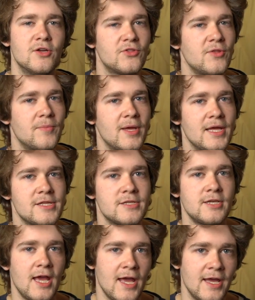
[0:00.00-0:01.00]
not the
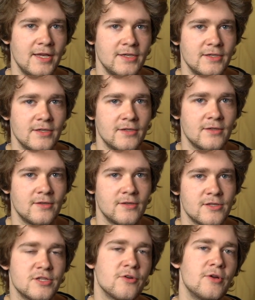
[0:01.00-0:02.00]
best, and
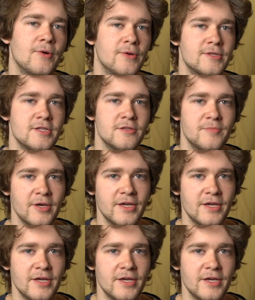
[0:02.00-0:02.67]
sorry horses,